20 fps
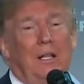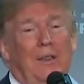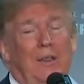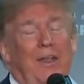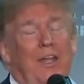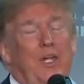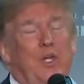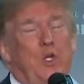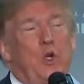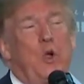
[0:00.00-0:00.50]

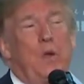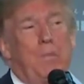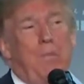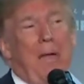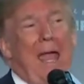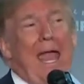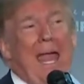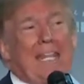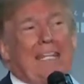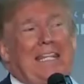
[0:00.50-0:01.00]
that are doing
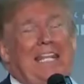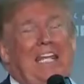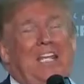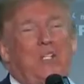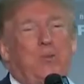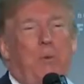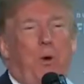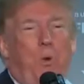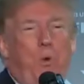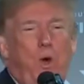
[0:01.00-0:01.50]
bad
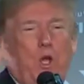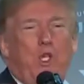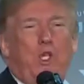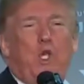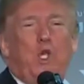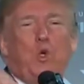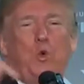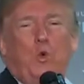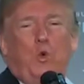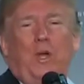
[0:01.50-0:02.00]
things. But when
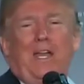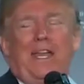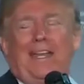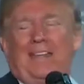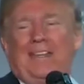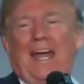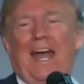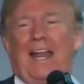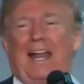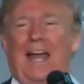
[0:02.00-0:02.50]
you
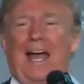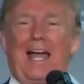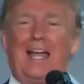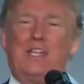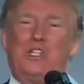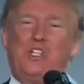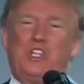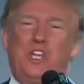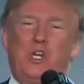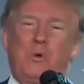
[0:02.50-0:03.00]
read that
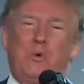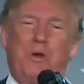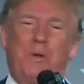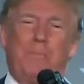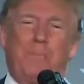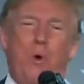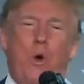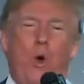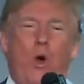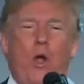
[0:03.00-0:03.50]
IG
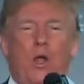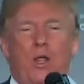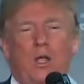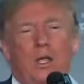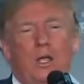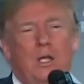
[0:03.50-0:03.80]
report